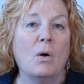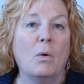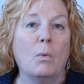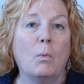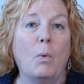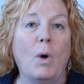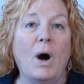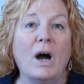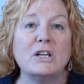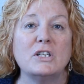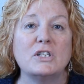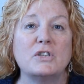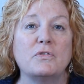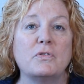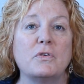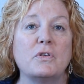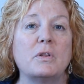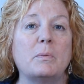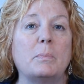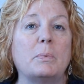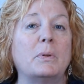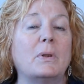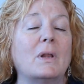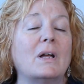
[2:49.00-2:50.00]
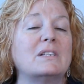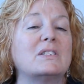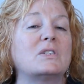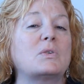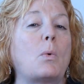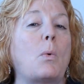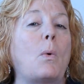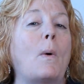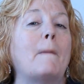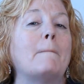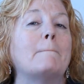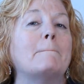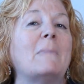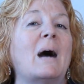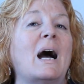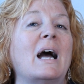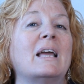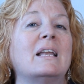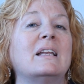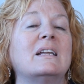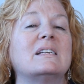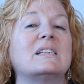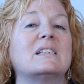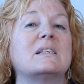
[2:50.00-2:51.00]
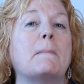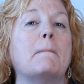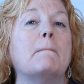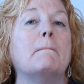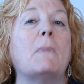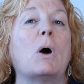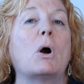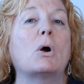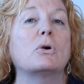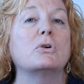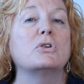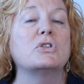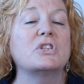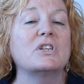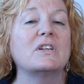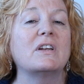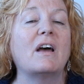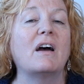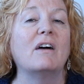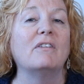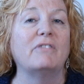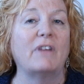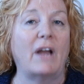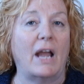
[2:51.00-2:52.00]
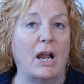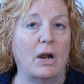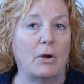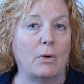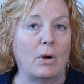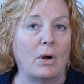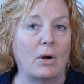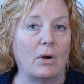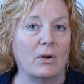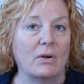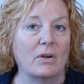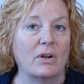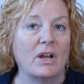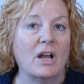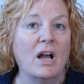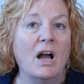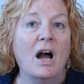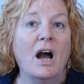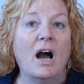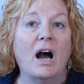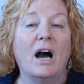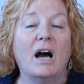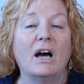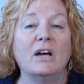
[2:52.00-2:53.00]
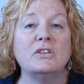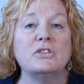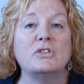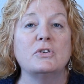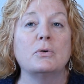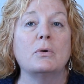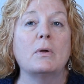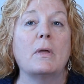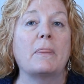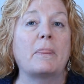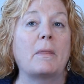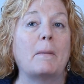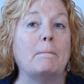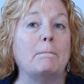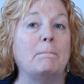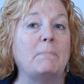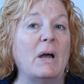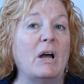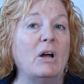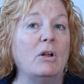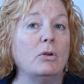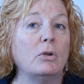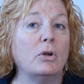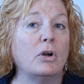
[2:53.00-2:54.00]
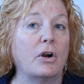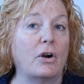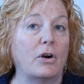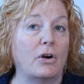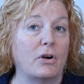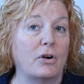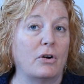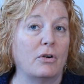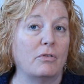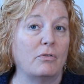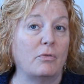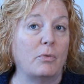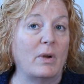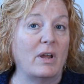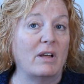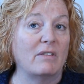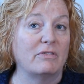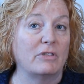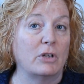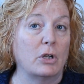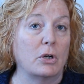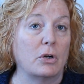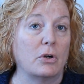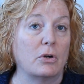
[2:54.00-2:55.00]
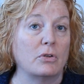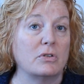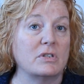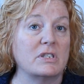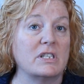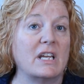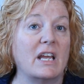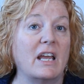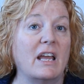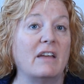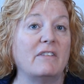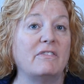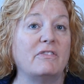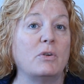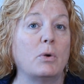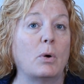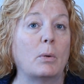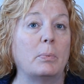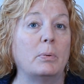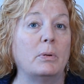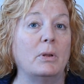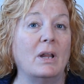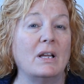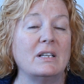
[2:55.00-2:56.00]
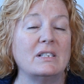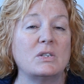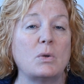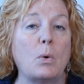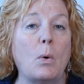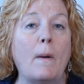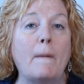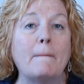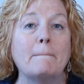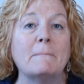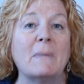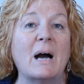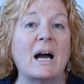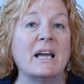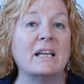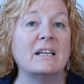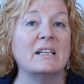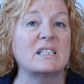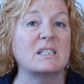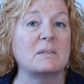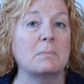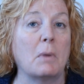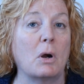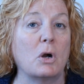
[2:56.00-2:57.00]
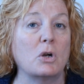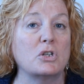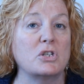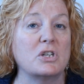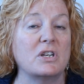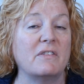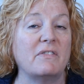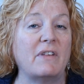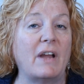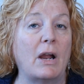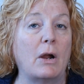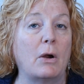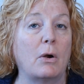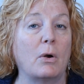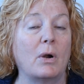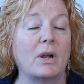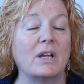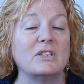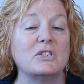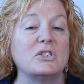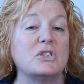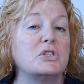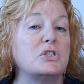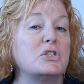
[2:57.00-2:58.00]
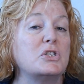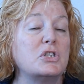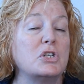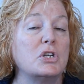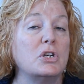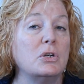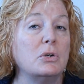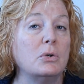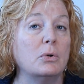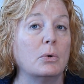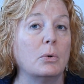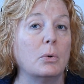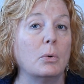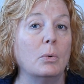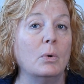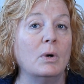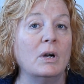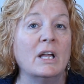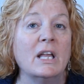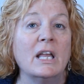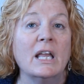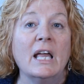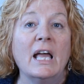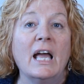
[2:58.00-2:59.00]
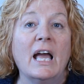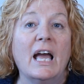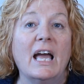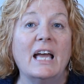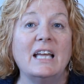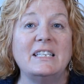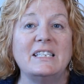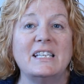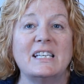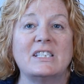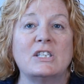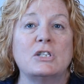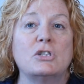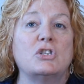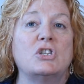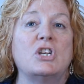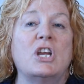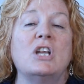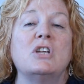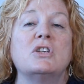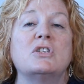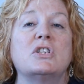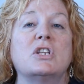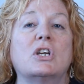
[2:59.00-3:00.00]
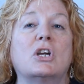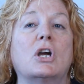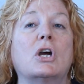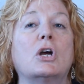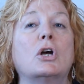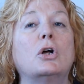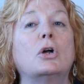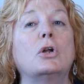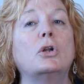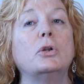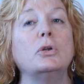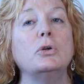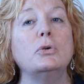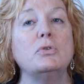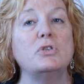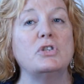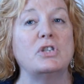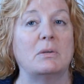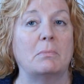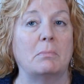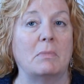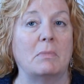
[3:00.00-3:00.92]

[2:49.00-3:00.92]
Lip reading: Watch for the plus or minus margin of error. Under the bell curve, we have learned, if your plus or minus margin of error is 2, it doesn't change the conclusion